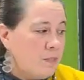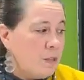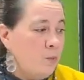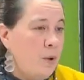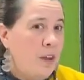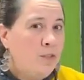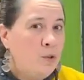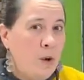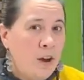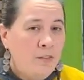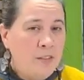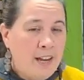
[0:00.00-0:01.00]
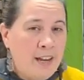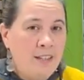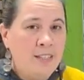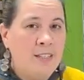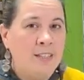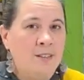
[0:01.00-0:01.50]
we have twelve
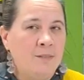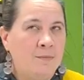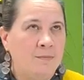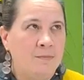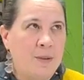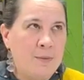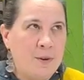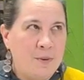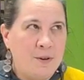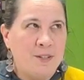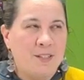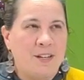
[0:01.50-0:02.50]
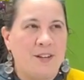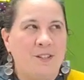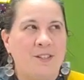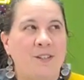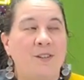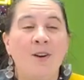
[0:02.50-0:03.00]
days, maybe a bonus day or
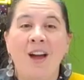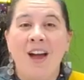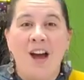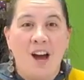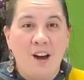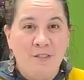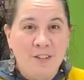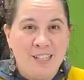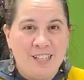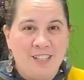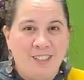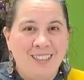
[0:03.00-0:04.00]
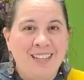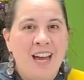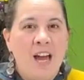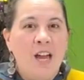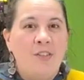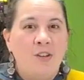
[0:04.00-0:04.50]
two, of a deal.
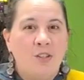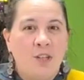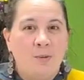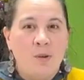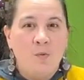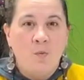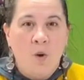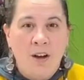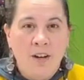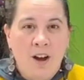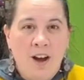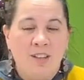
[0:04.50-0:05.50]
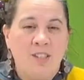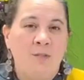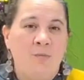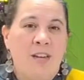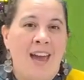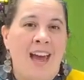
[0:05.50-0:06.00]
There's gonna be one
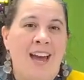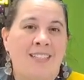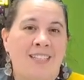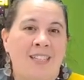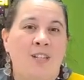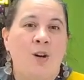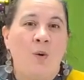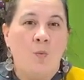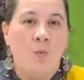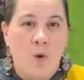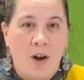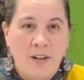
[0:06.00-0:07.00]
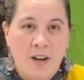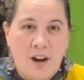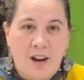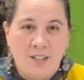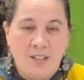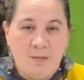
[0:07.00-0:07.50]
awesome cat deal, one
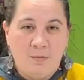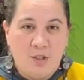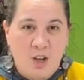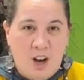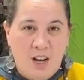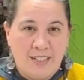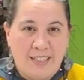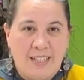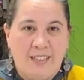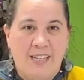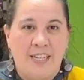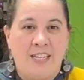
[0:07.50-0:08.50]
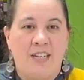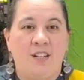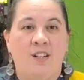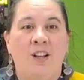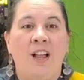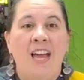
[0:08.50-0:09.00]
awesome dog daily
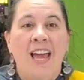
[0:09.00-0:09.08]
deal.